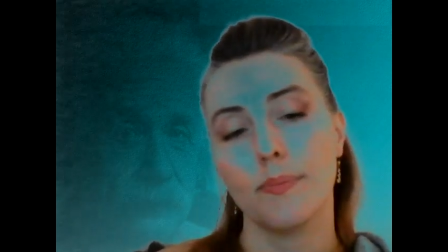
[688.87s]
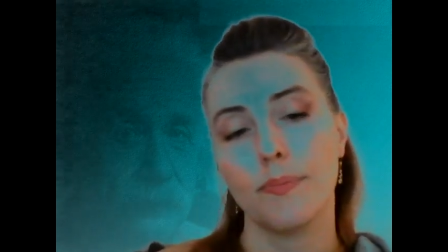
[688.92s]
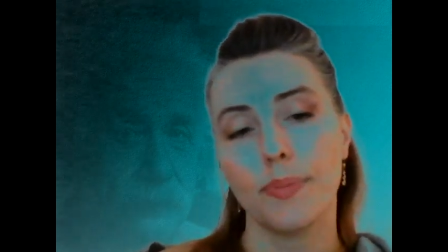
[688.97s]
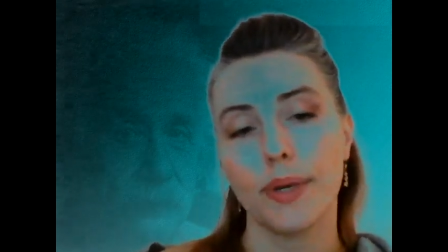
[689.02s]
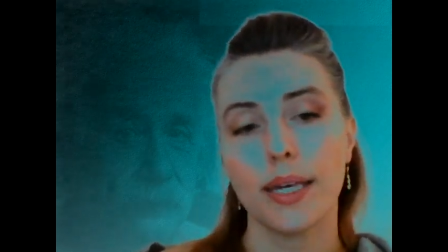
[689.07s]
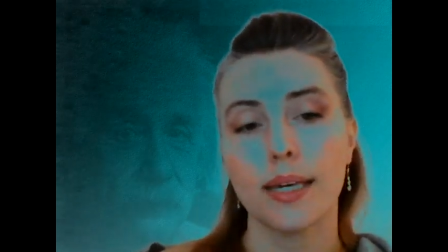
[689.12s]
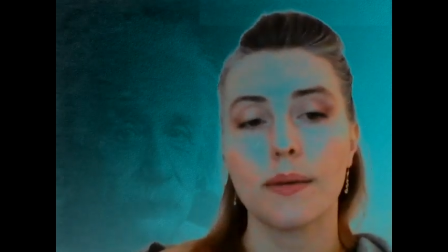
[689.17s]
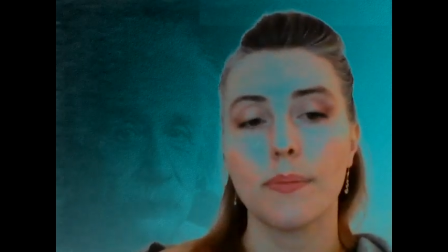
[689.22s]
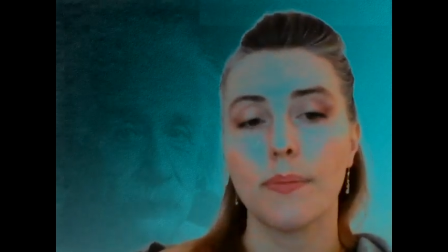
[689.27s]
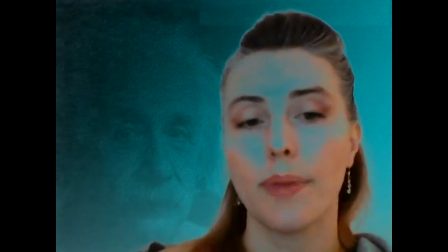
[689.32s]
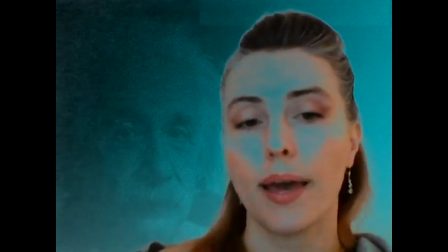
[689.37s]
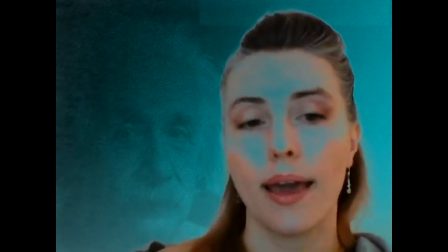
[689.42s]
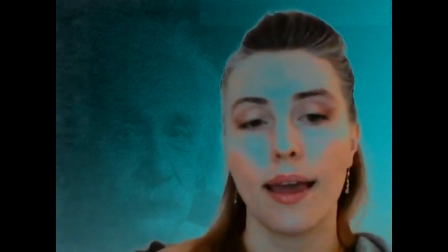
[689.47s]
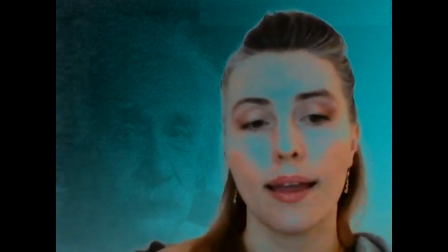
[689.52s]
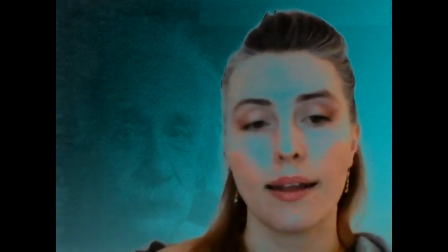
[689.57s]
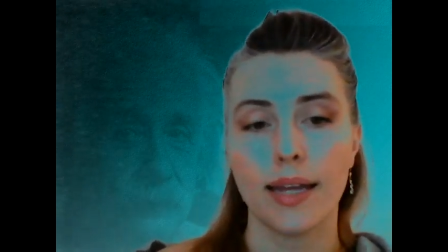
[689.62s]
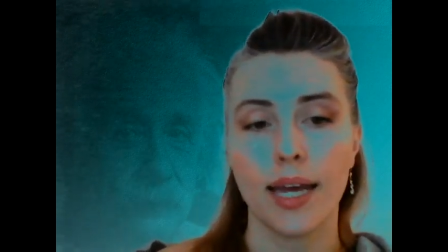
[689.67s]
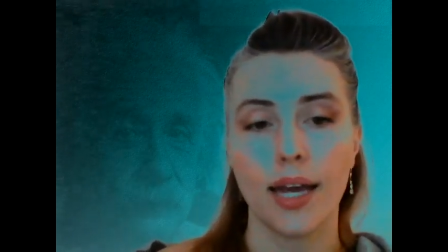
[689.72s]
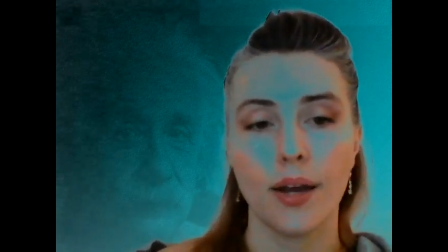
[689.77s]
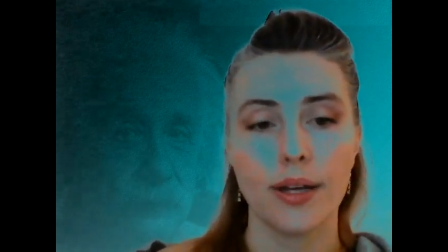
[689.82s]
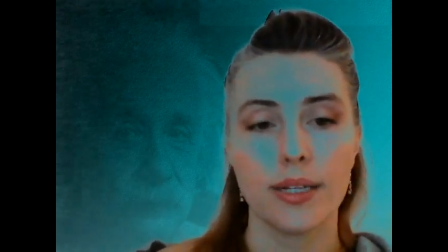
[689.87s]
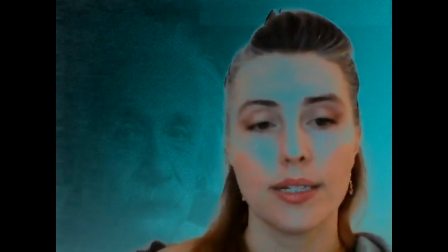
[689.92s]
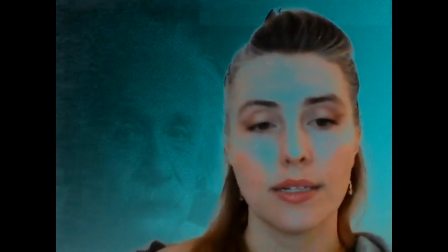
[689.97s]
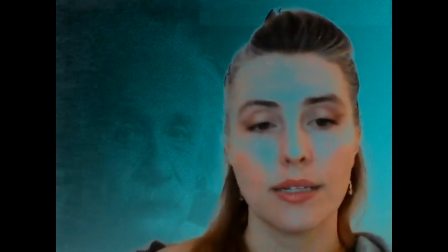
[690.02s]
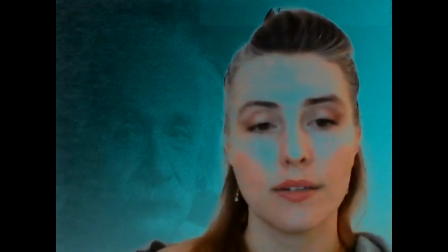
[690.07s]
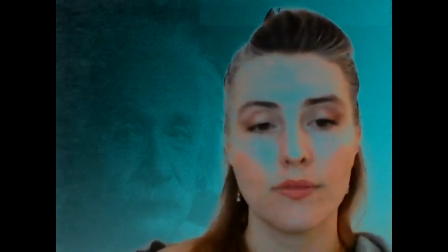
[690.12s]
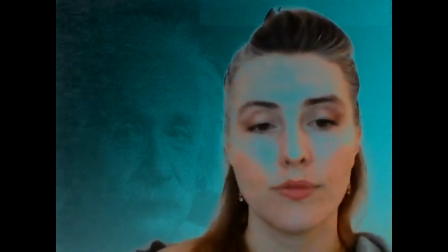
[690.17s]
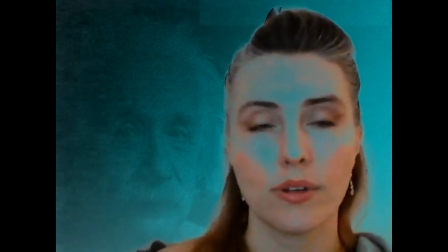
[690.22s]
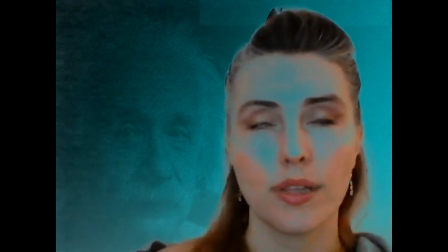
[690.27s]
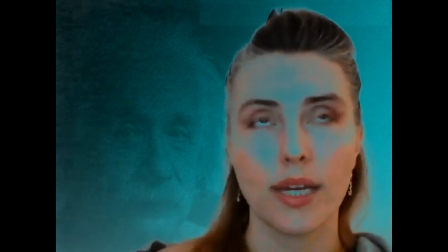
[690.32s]
Big Bang
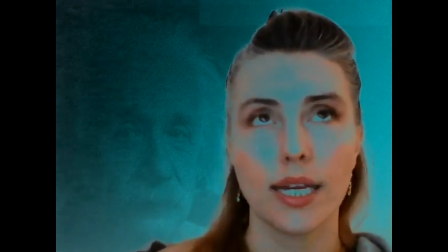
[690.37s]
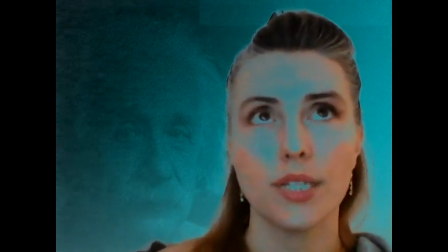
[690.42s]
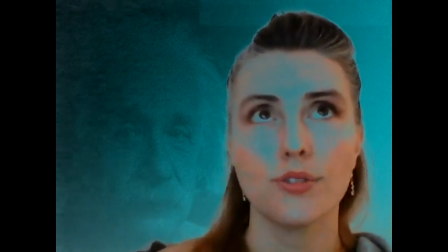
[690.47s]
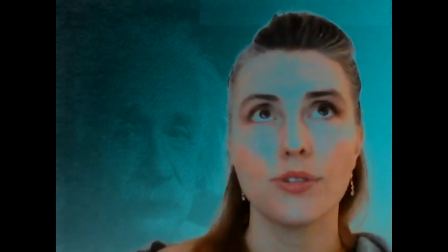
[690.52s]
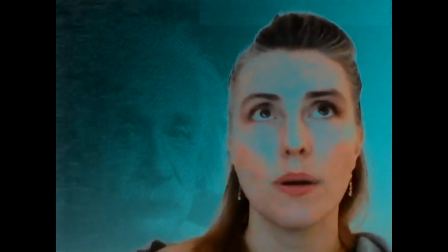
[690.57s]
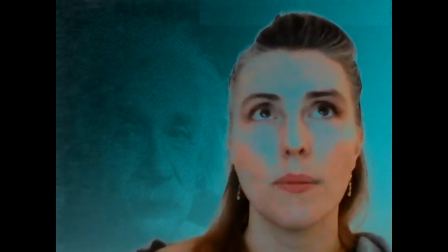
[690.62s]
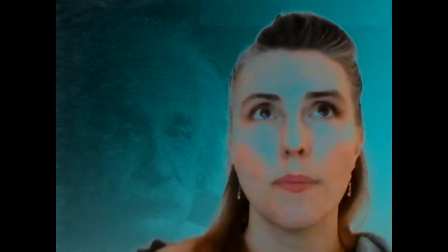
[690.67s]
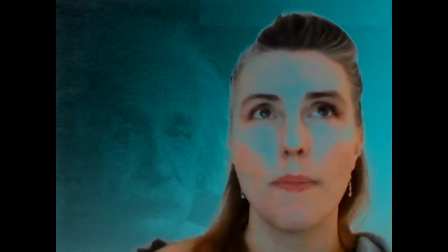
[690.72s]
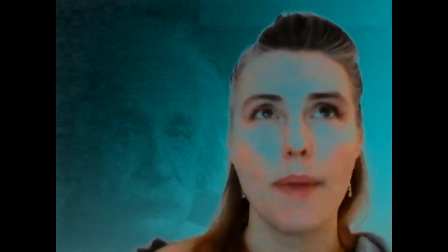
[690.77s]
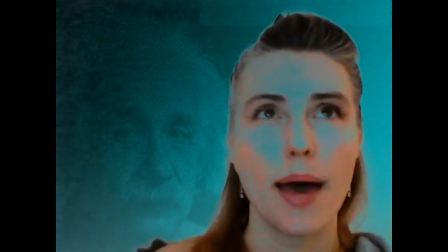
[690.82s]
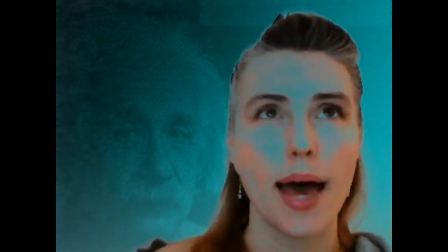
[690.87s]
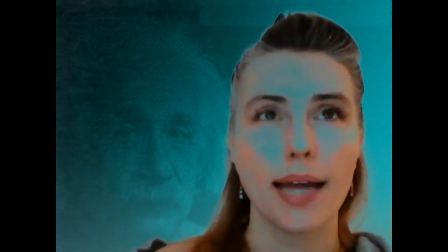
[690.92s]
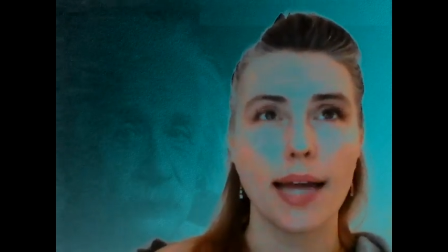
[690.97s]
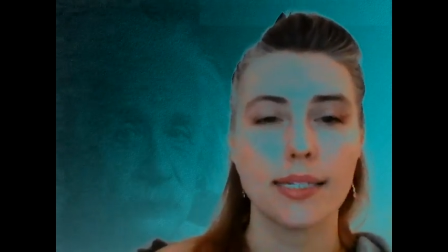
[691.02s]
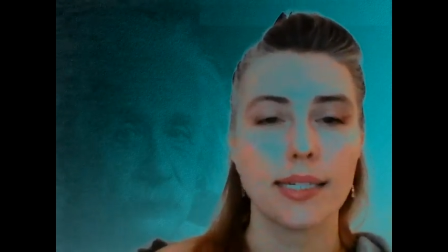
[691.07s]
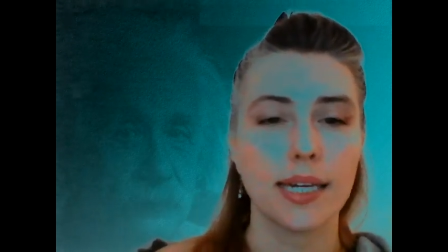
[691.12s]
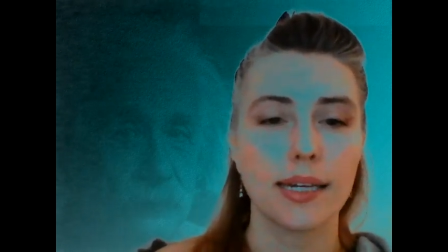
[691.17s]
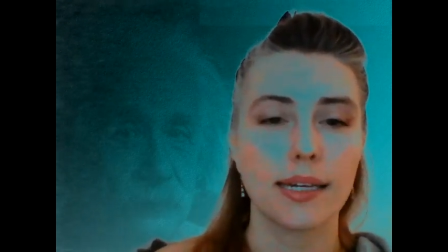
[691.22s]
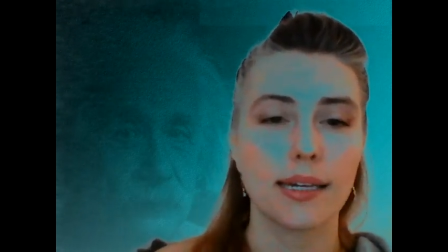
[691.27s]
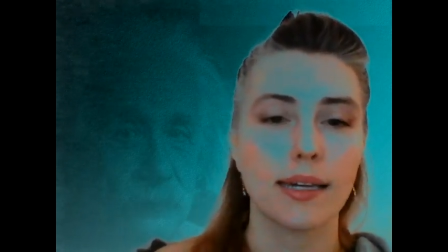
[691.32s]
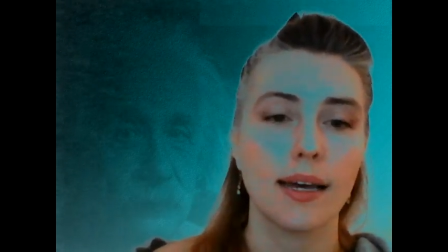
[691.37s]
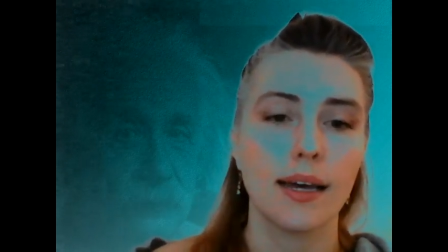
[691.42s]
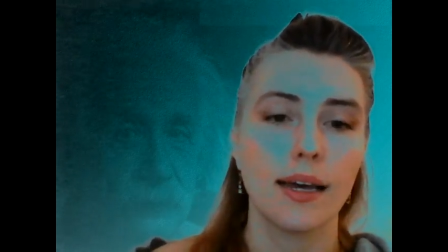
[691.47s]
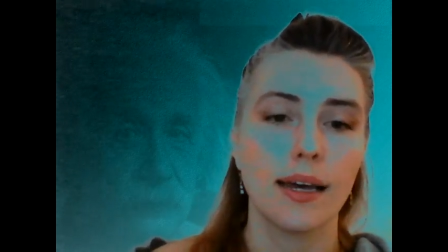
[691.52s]
narrative with a dramatic